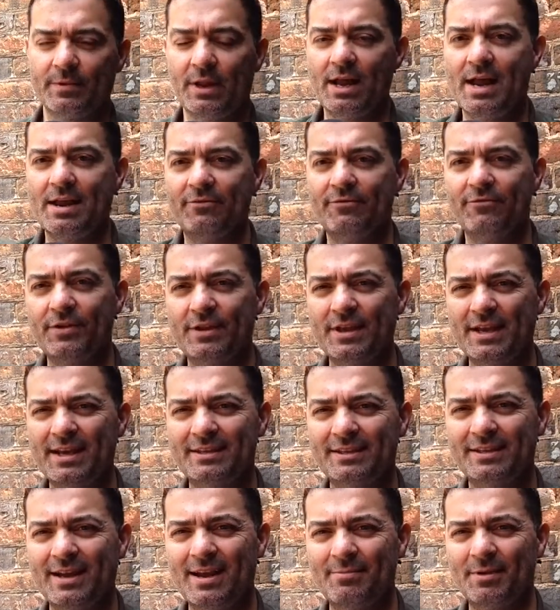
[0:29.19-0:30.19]
and for
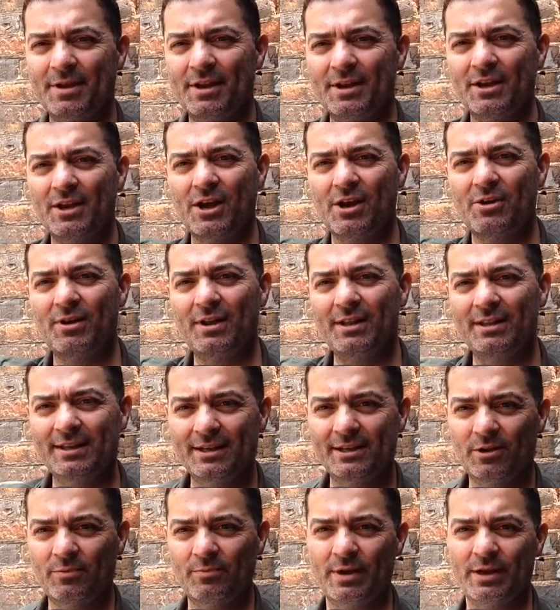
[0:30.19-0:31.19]
this, I'm going to go a
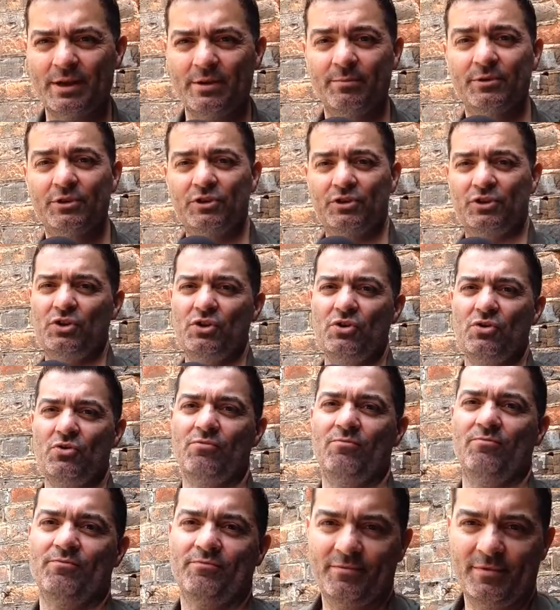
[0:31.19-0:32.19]
little bit
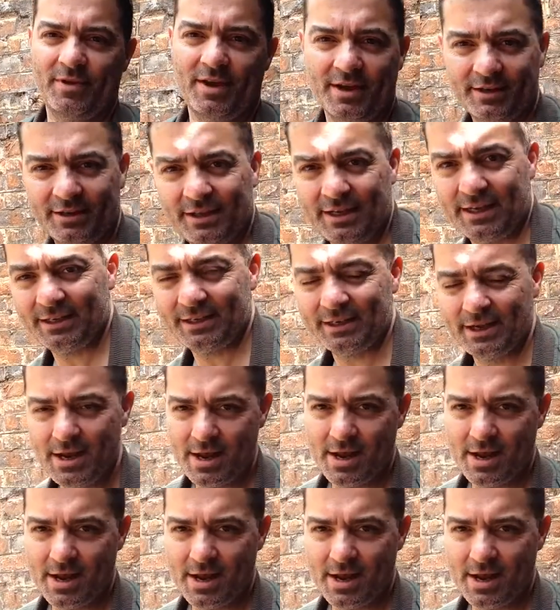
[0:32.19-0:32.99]
obscure. Yes, these